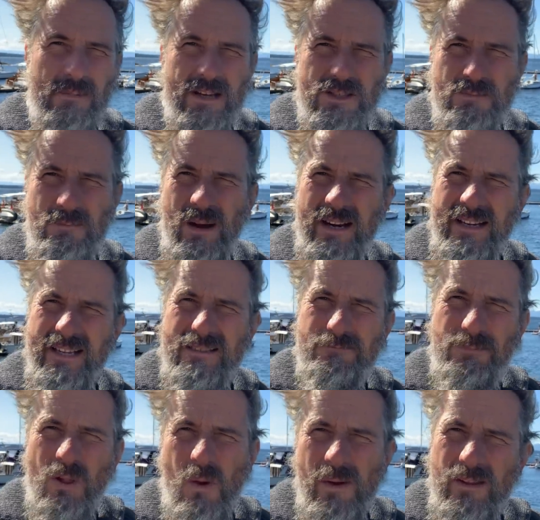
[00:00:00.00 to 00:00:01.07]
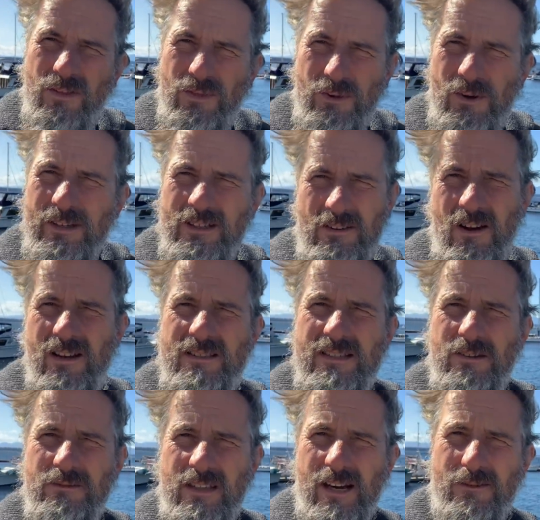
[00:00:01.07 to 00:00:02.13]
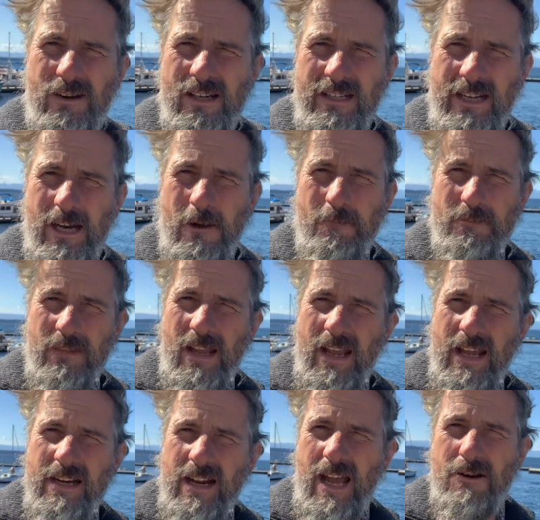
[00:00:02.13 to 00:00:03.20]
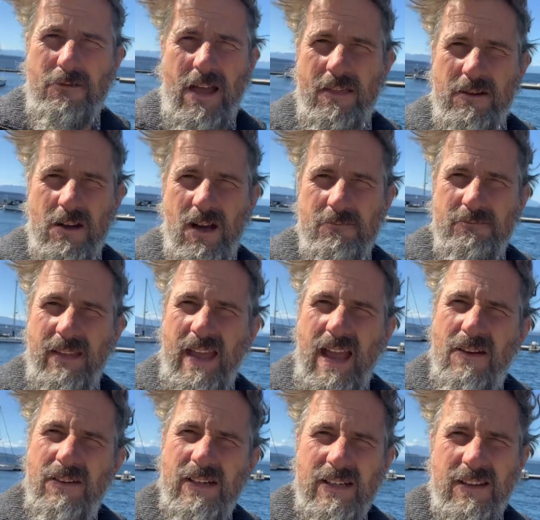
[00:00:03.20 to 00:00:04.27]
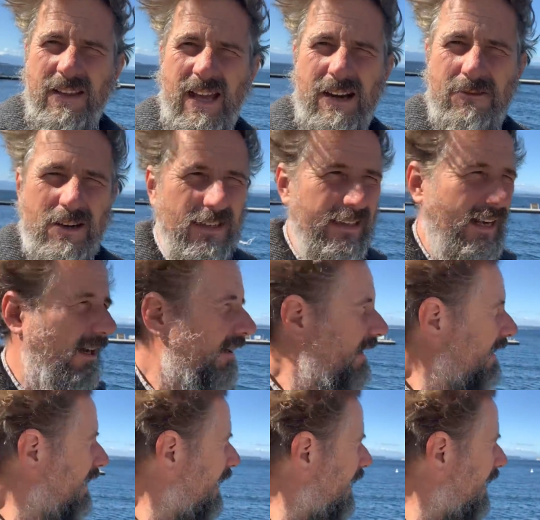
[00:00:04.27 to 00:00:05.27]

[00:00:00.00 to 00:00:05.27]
much but it's blowing 30 knots out there right now and I'd rather not have any of that right now